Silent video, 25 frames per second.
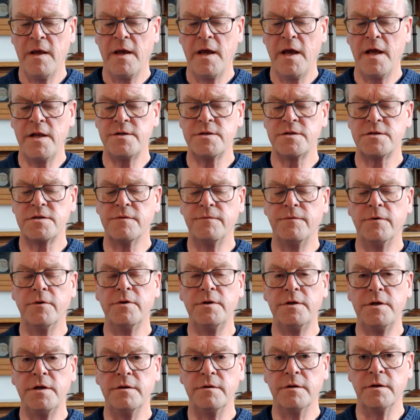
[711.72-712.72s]
hence
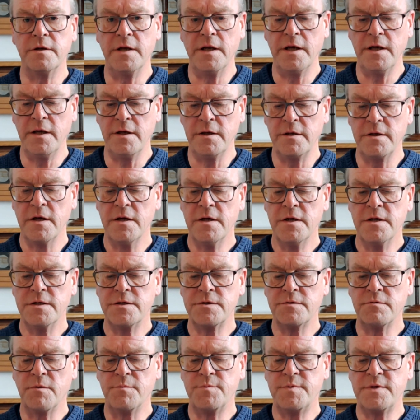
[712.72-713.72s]
avoiding the need
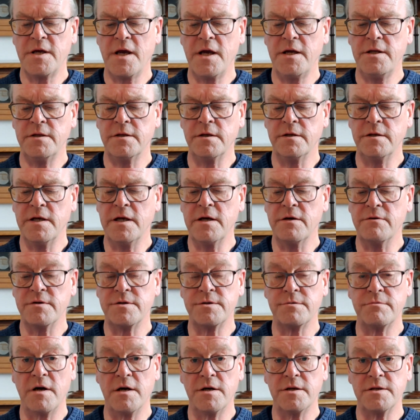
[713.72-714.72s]
to obtain the
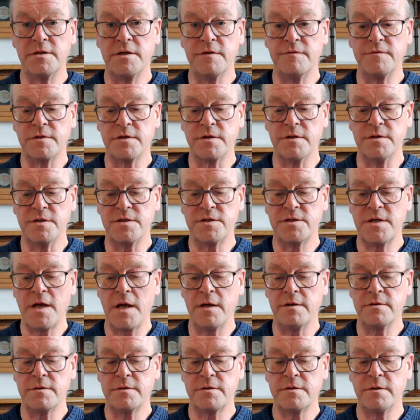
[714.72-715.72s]
nearest relative's
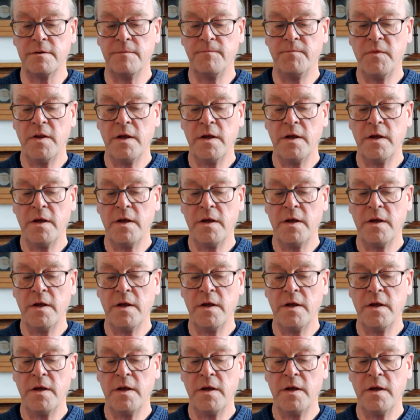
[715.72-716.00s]
consent,